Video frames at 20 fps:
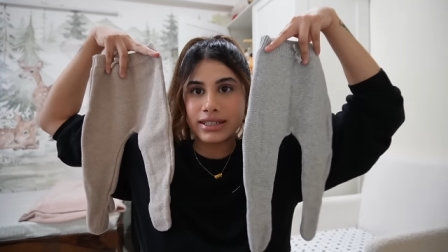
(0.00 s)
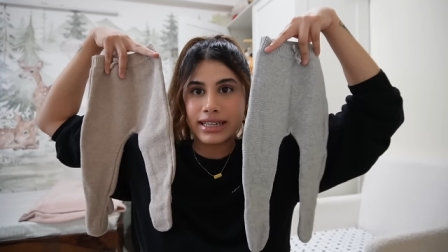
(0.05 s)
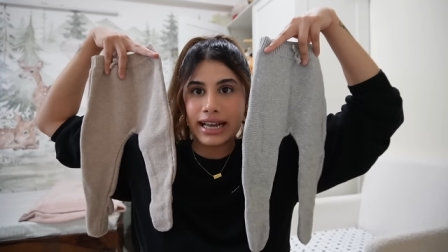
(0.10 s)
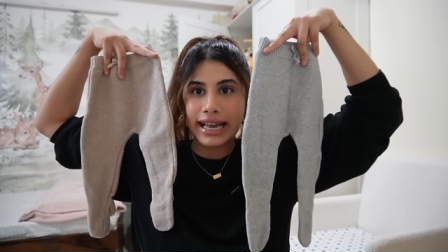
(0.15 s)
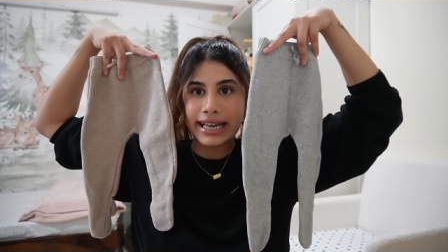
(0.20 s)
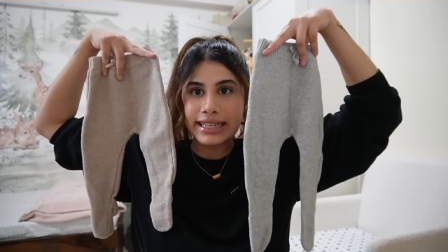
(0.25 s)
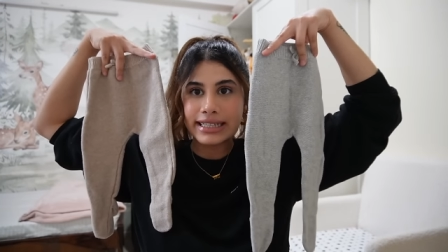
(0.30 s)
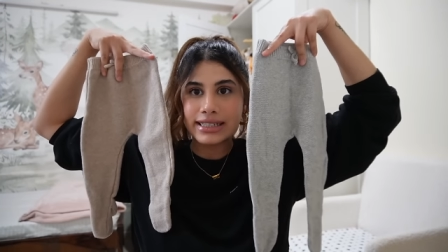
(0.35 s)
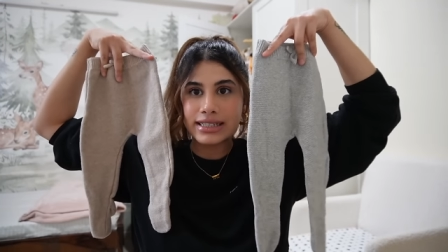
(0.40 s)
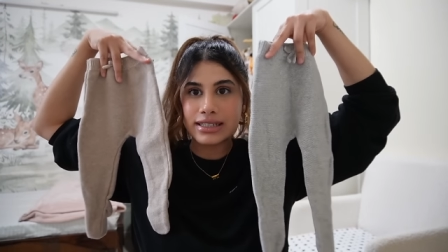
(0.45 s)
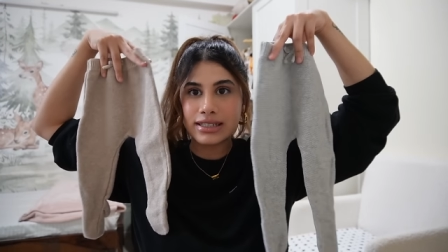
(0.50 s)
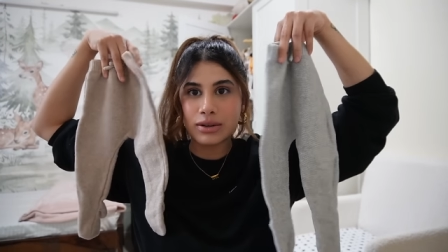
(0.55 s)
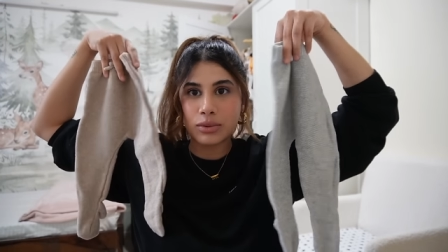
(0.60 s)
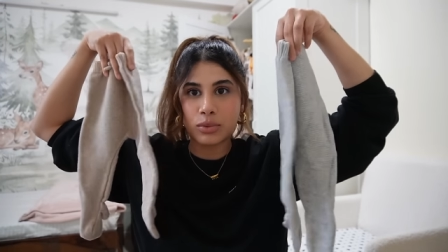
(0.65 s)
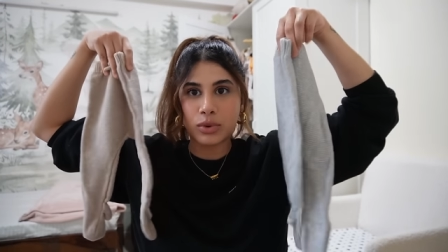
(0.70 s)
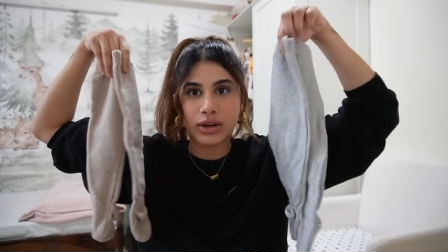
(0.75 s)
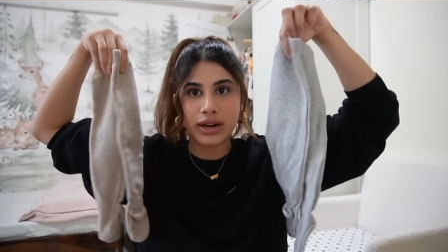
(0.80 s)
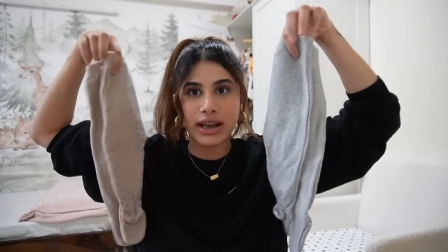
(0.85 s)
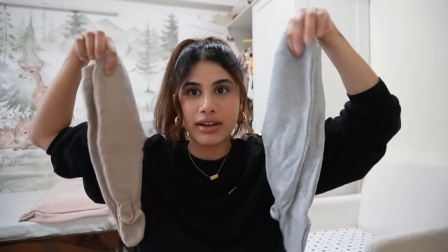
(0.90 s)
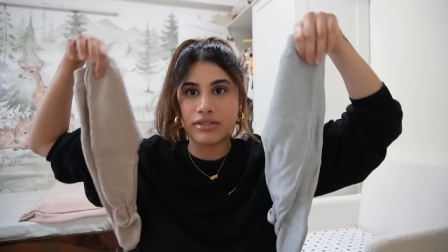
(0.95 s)
tights
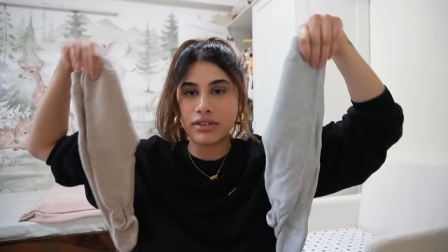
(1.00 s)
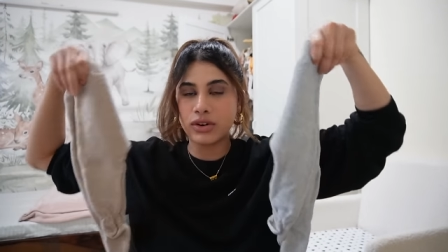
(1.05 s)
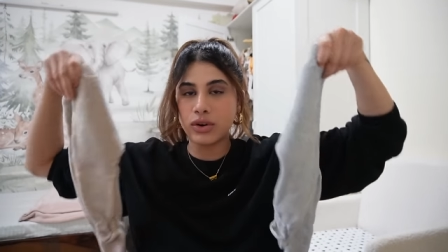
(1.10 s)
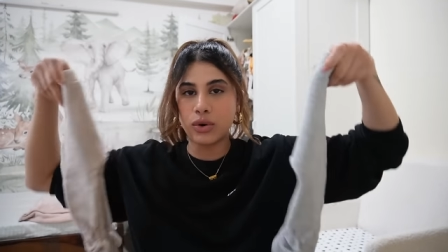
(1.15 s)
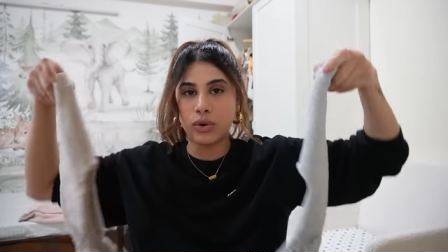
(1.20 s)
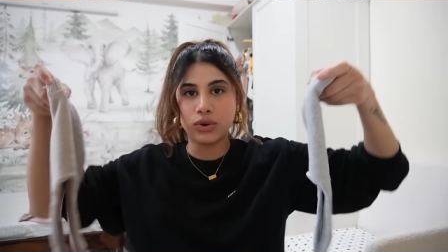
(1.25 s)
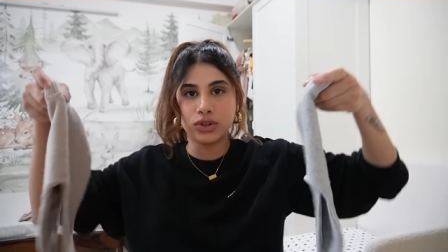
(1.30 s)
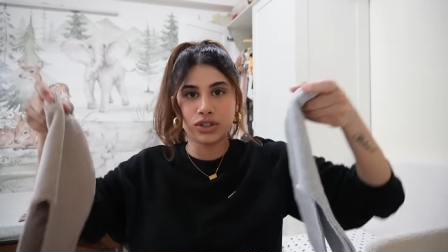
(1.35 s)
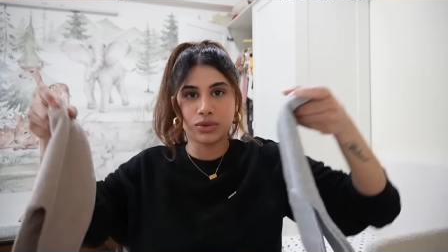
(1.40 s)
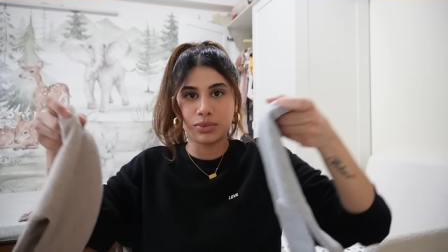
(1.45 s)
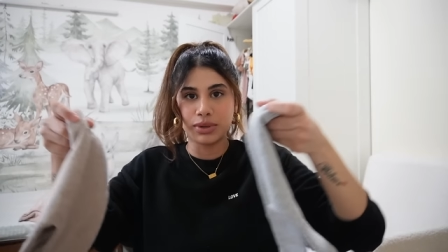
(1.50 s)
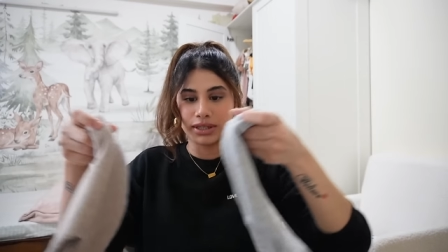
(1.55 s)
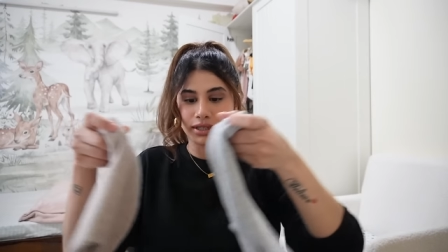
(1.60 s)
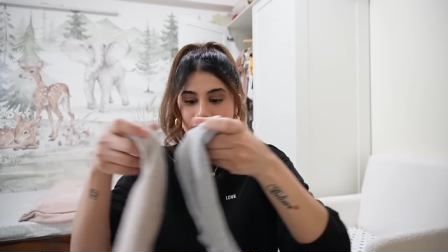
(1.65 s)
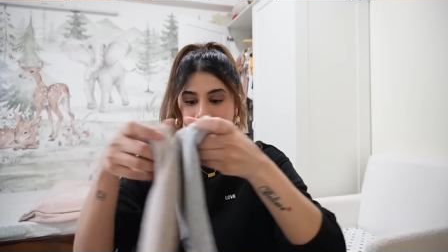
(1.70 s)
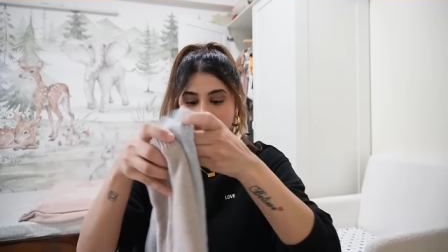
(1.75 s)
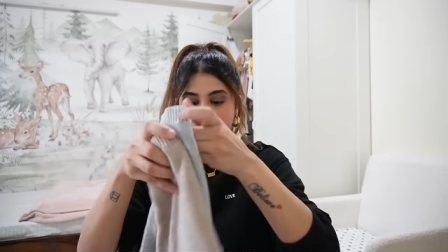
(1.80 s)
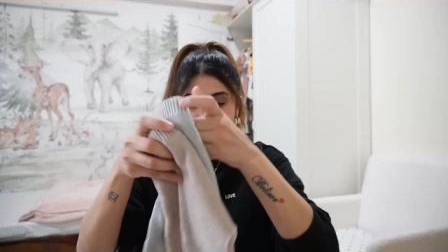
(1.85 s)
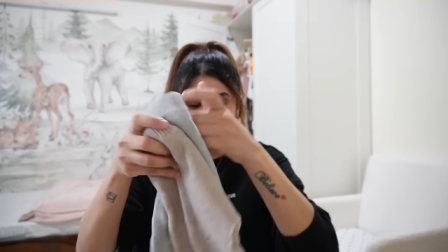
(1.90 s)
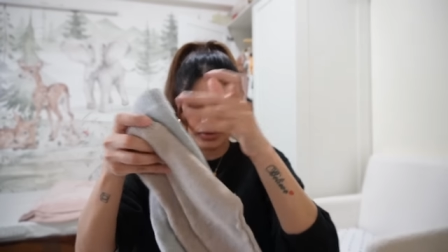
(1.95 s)
whatever goes with
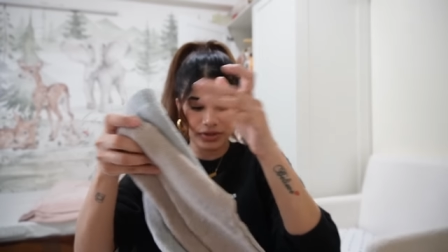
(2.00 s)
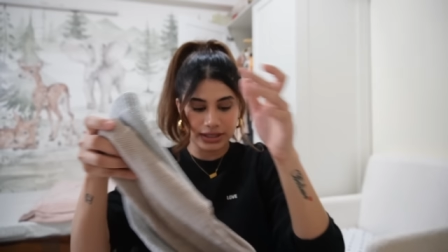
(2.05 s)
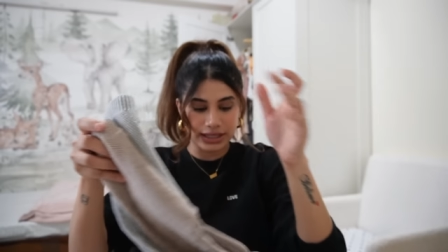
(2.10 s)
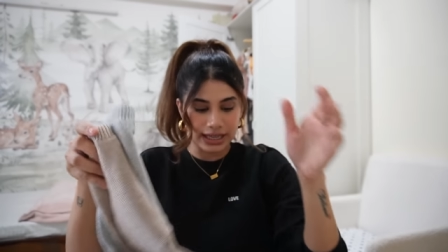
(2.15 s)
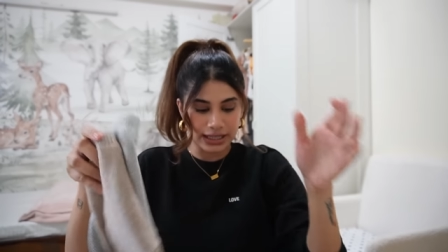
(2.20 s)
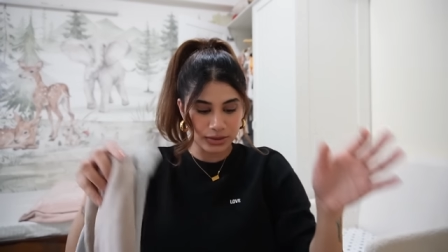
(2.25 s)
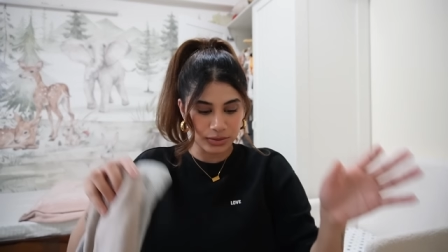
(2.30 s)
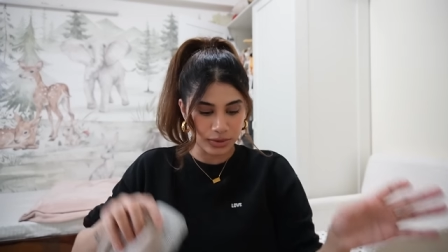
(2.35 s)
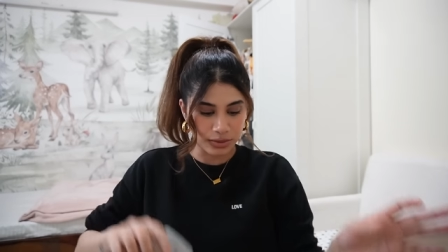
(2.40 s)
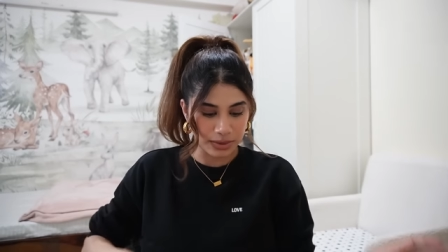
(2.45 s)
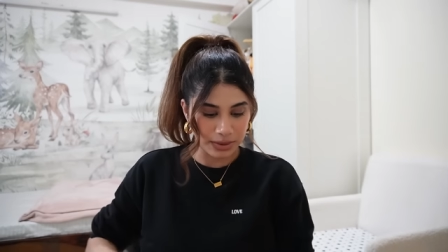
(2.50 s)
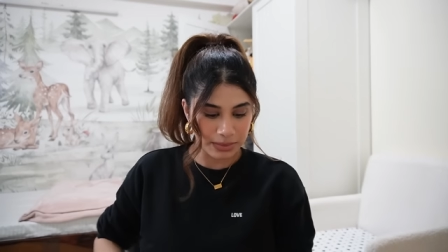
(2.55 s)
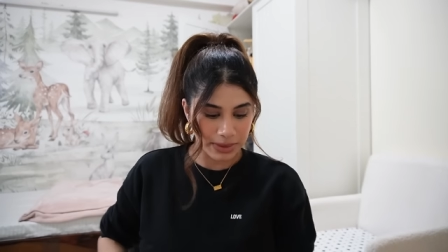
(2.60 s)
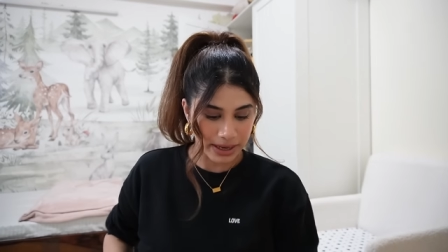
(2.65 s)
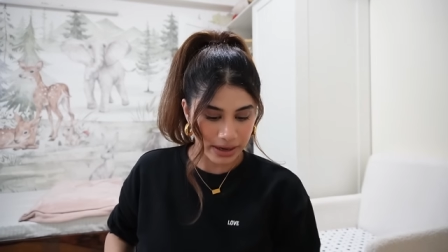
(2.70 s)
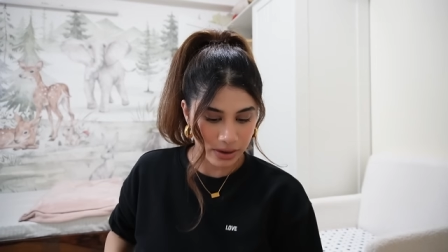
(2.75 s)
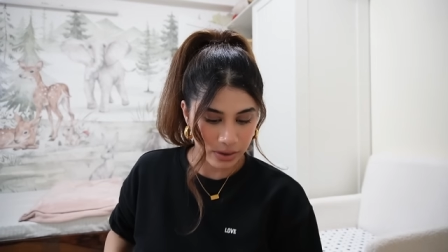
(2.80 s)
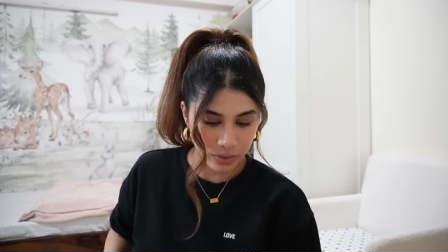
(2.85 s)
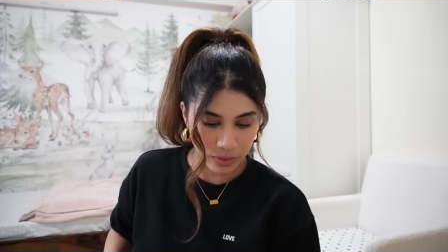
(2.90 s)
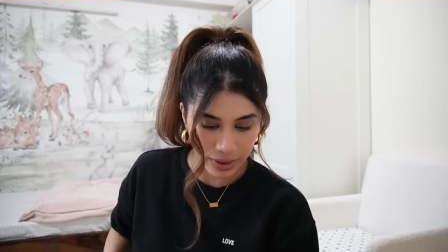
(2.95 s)
her outfit that's what we
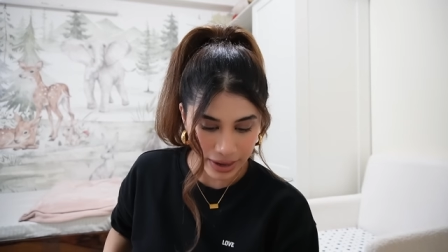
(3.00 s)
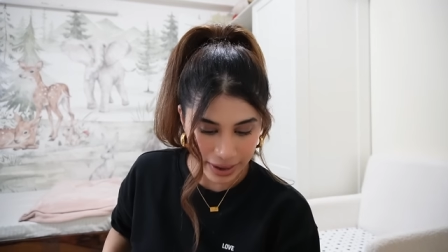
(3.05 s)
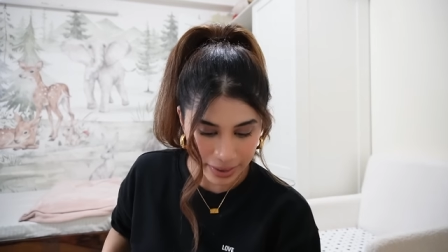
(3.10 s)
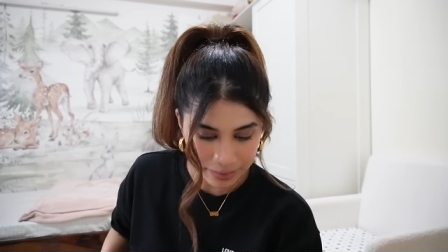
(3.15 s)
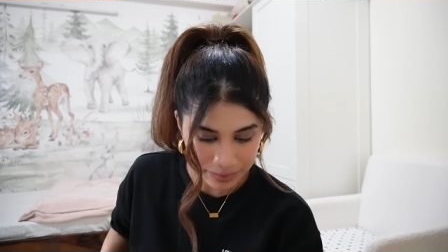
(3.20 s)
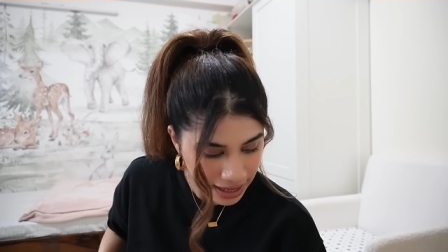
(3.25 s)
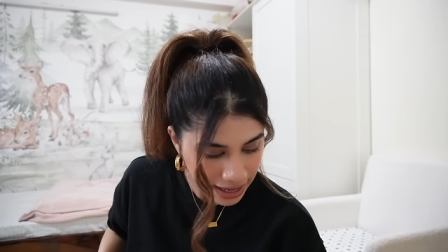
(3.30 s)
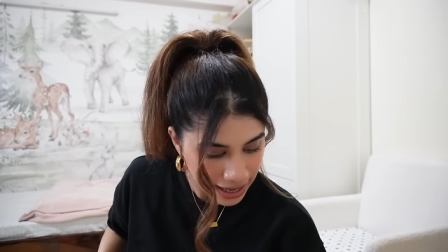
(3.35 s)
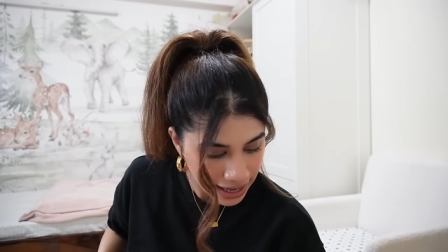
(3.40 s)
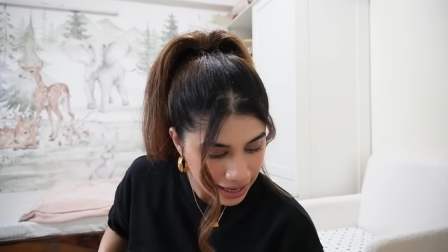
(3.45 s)
make her wear